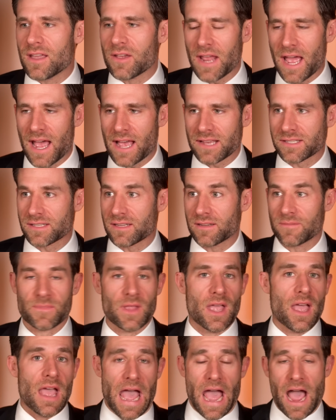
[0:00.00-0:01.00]
He could ask,
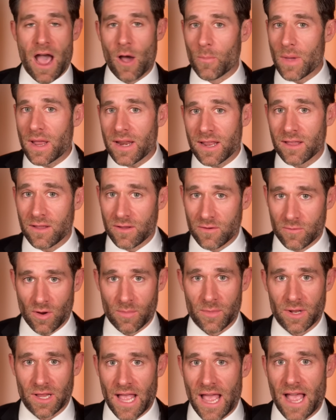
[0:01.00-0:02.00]
how many
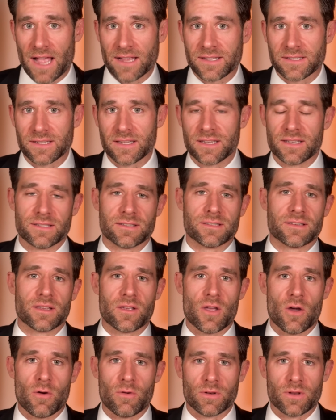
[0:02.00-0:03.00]
criminal acts is
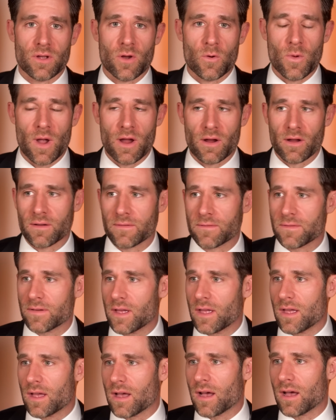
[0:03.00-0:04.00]
Cohen aware of?
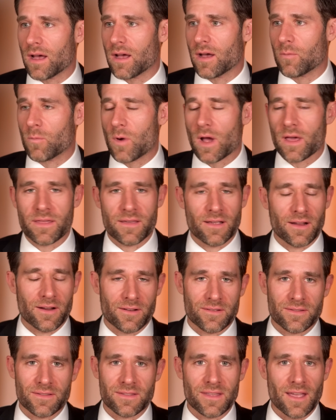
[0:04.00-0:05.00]
Uh,
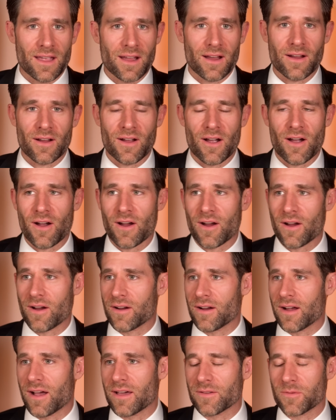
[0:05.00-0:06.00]
whether there
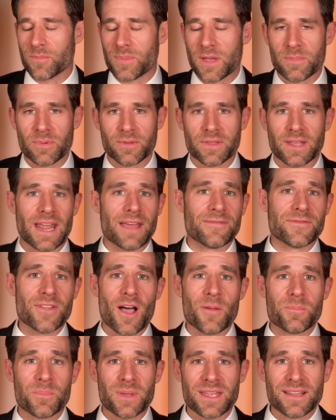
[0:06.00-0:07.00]
are other people that have
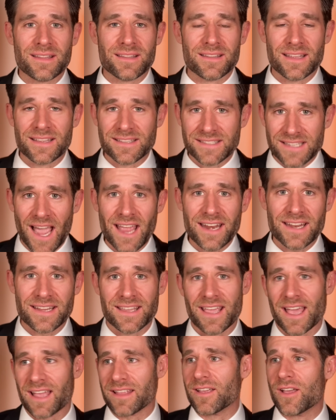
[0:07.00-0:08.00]
not been
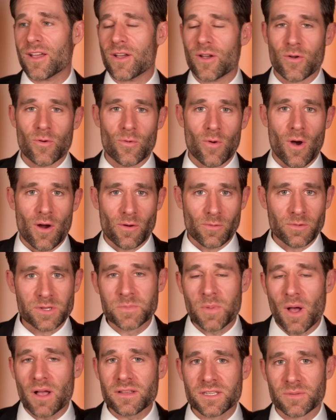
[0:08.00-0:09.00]
indicted yet who are
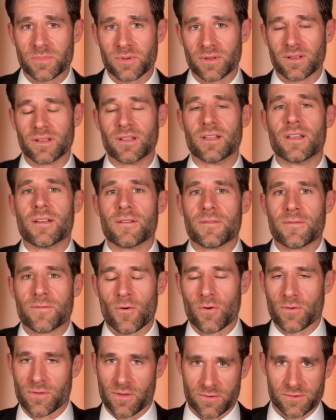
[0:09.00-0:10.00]
responsible
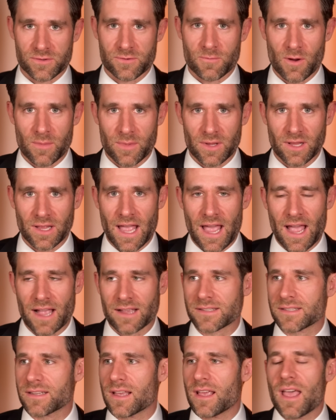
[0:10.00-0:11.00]
for those criminal
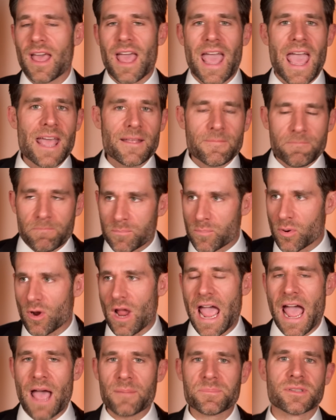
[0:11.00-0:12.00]
acts. And
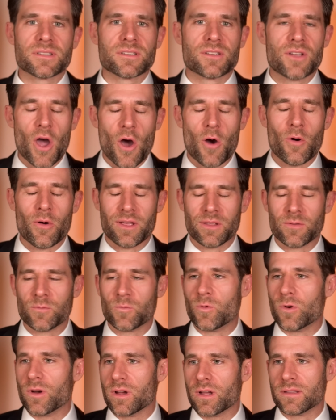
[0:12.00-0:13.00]
perhaps
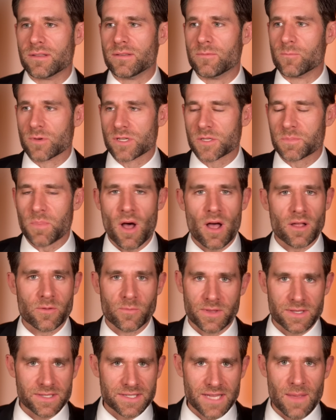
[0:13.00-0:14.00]
Cohen would
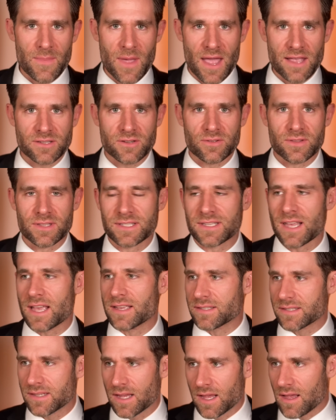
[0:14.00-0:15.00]
respond with the same answer that
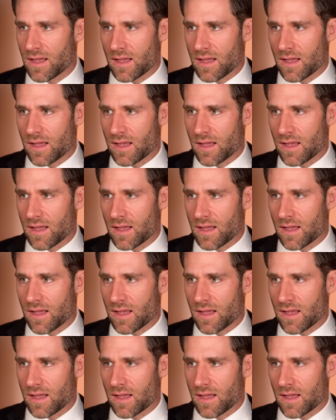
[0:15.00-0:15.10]
says,